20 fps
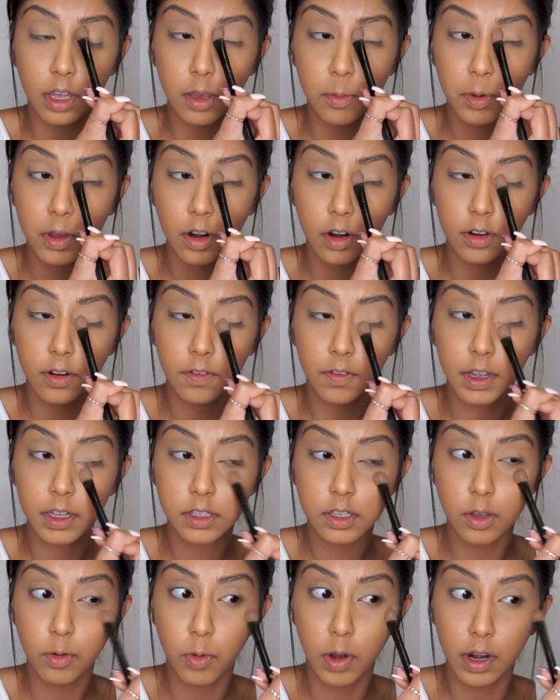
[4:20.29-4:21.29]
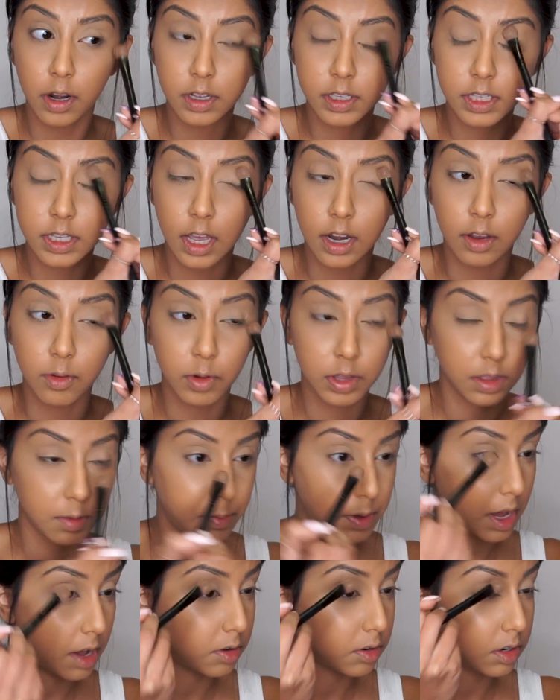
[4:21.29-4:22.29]
you put on your face, you want to set it with a
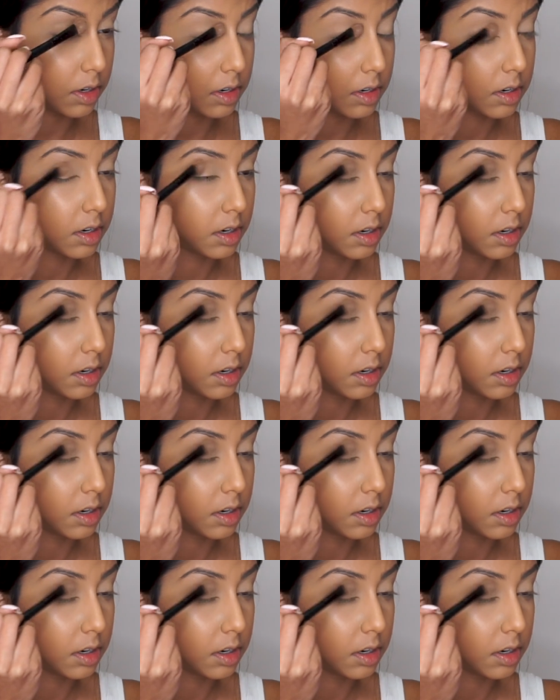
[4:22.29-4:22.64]
powder.